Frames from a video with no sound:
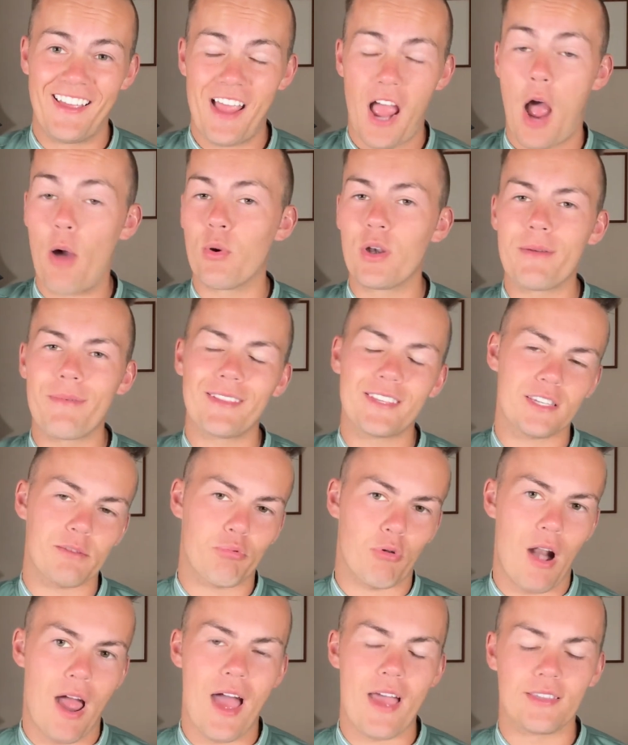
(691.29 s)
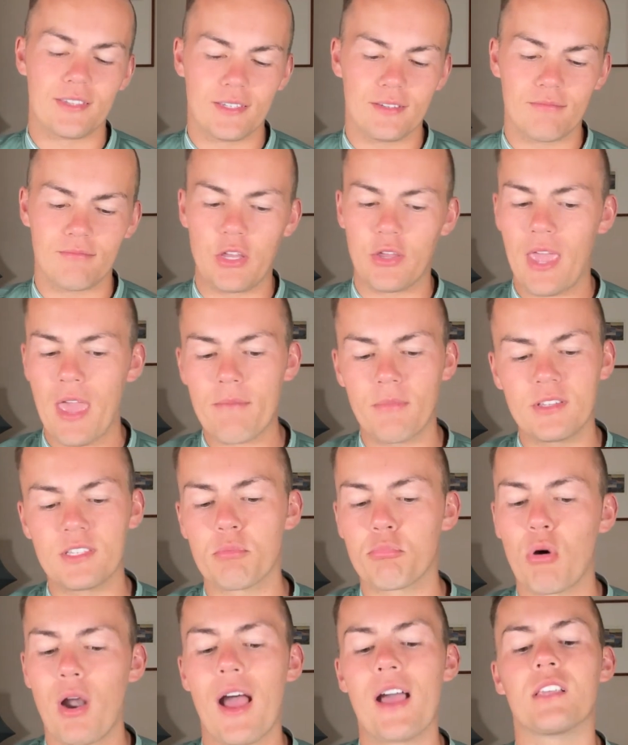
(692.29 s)
I wouldn't have been surprised. You can't be
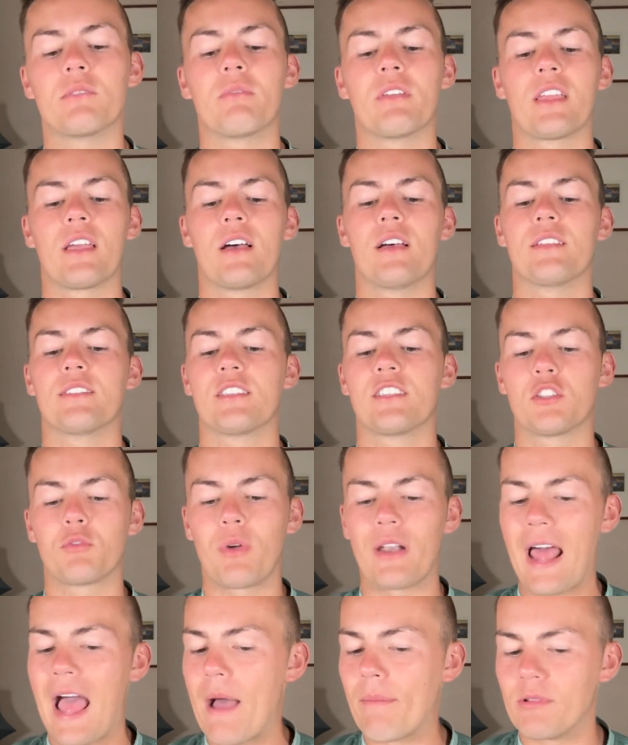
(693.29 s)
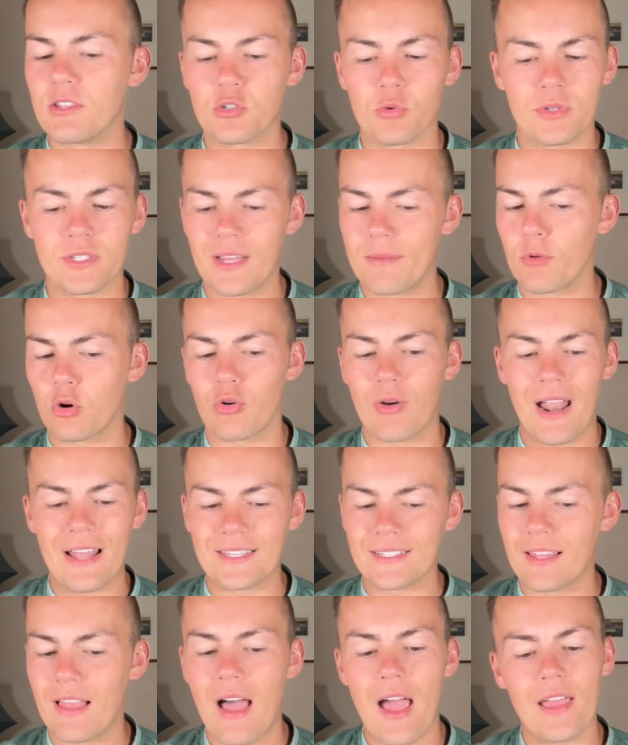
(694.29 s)
surprised because this is what happens when
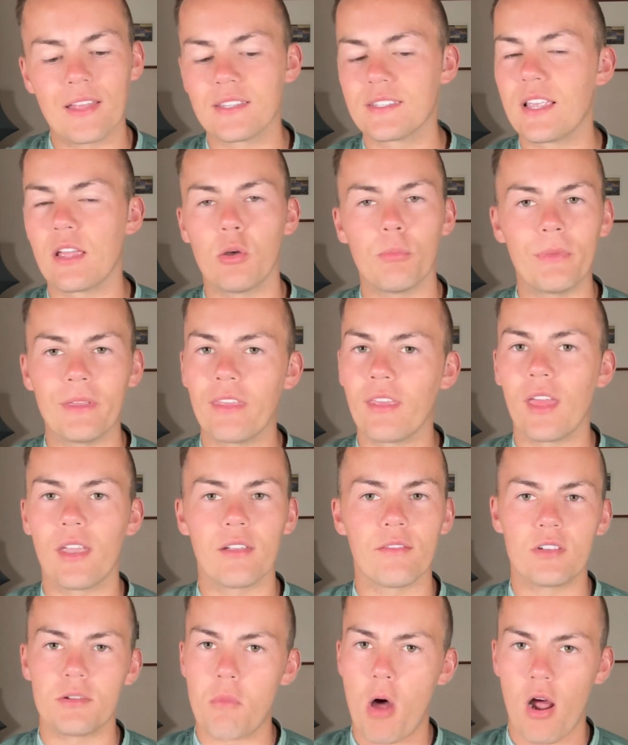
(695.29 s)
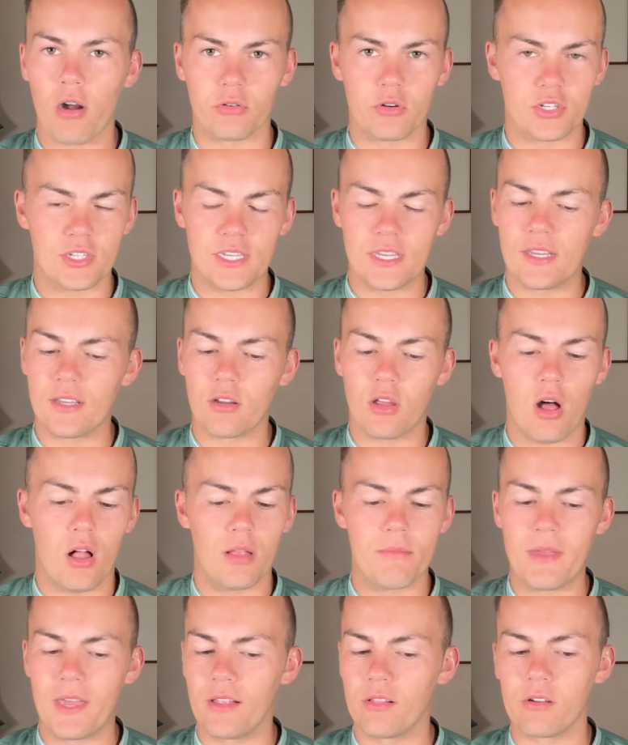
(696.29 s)
Democrats lie and say it'll be the end of democracy and call
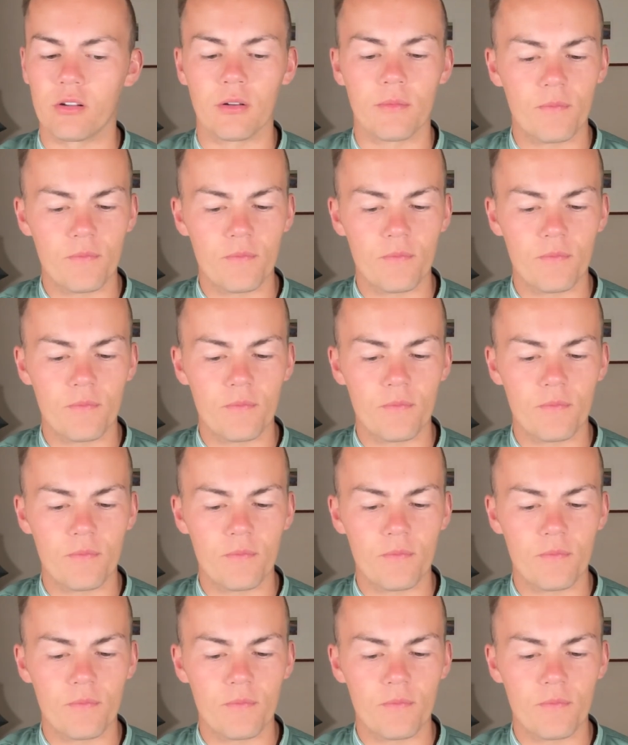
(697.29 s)
him Hitler.